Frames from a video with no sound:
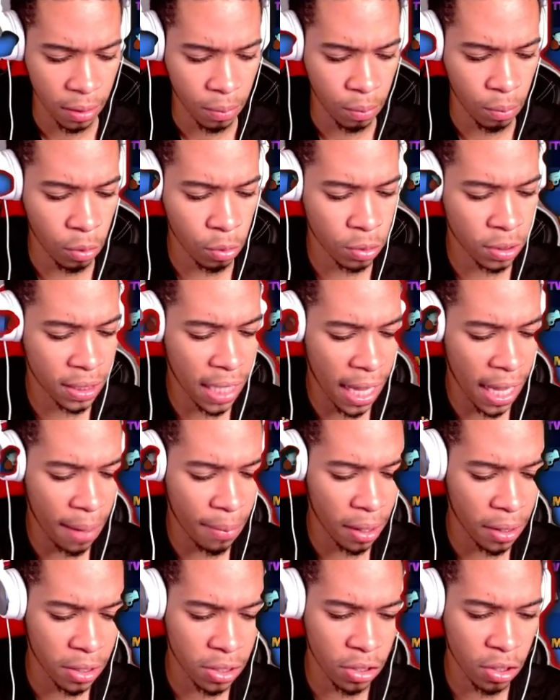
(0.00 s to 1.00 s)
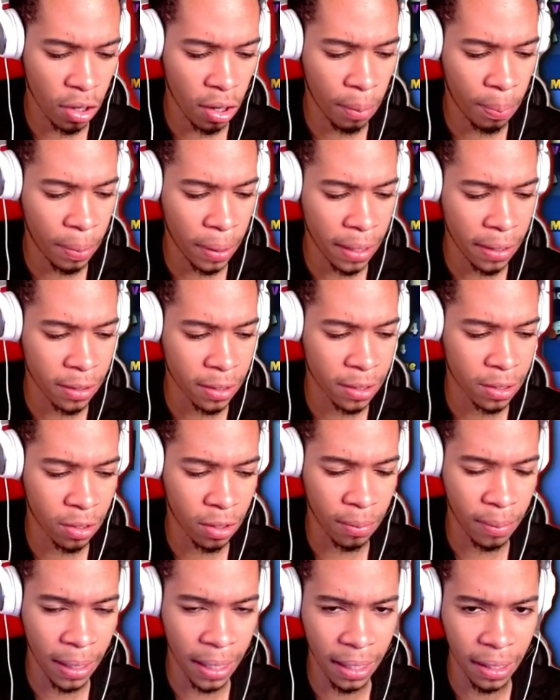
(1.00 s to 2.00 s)
Most damage, star player,
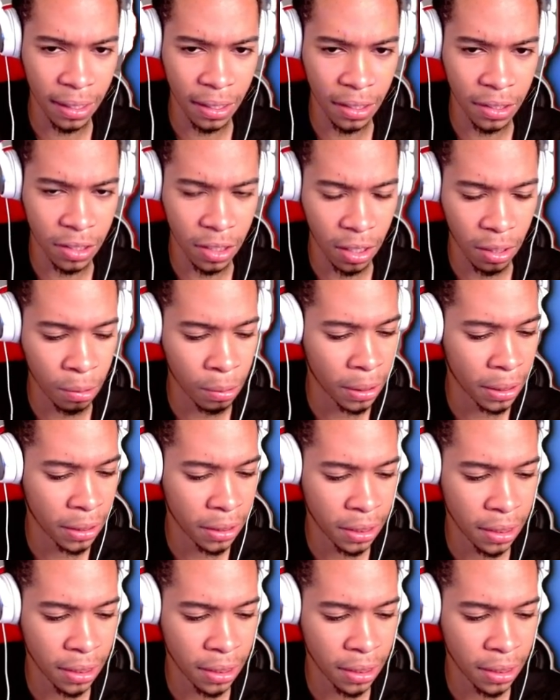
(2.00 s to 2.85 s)
Storm Allan, as always.